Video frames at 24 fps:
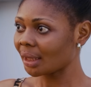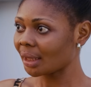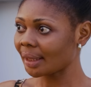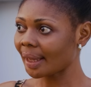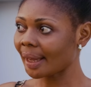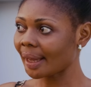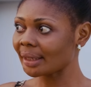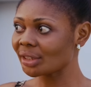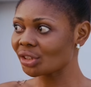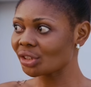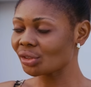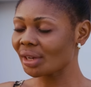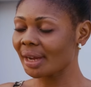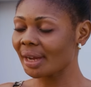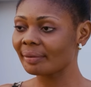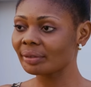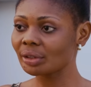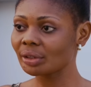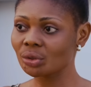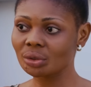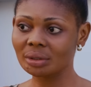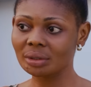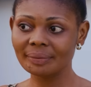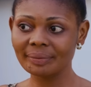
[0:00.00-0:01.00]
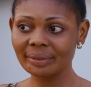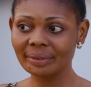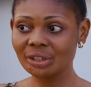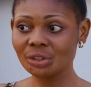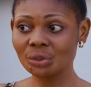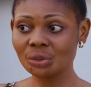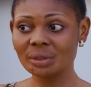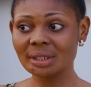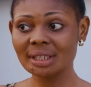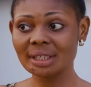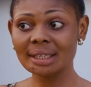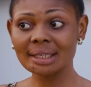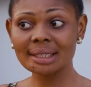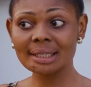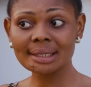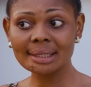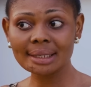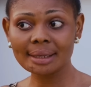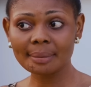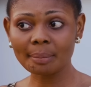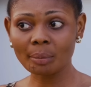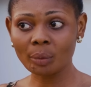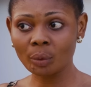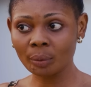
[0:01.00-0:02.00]
That he's traveling to the village to see his
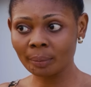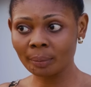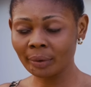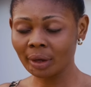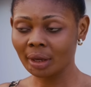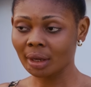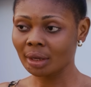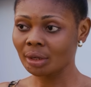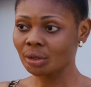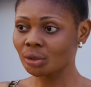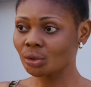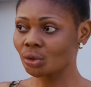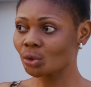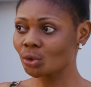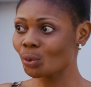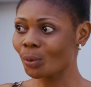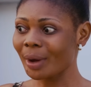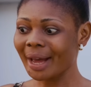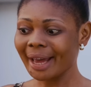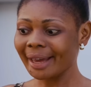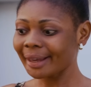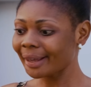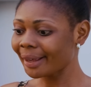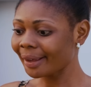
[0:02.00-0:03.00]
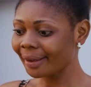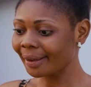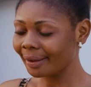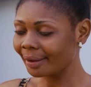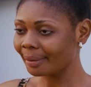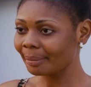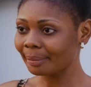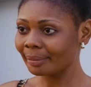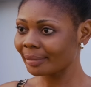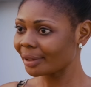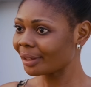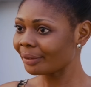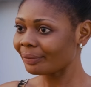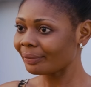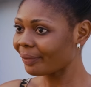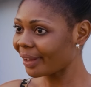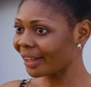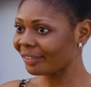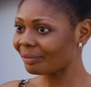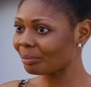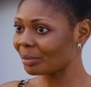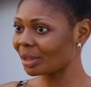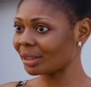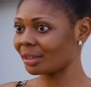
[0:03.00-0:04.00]
sick mom. So I came in
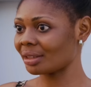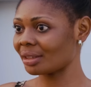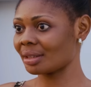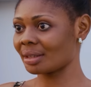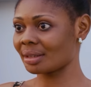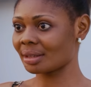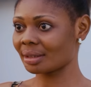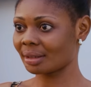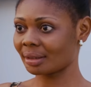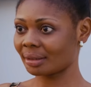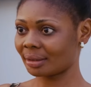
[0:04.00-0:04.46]
5 minutes.